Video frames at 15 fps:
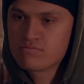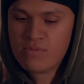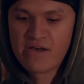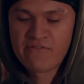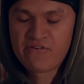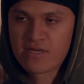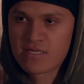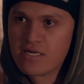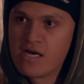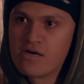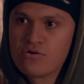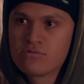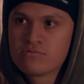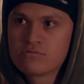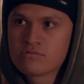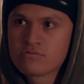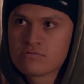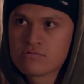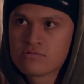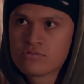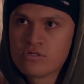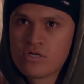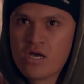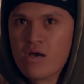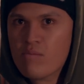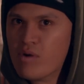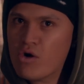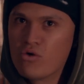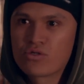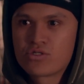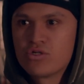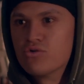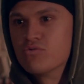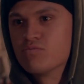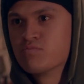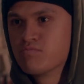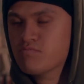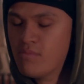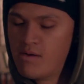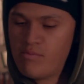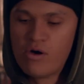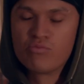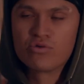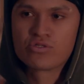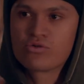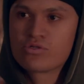my thing now. But also, my mum was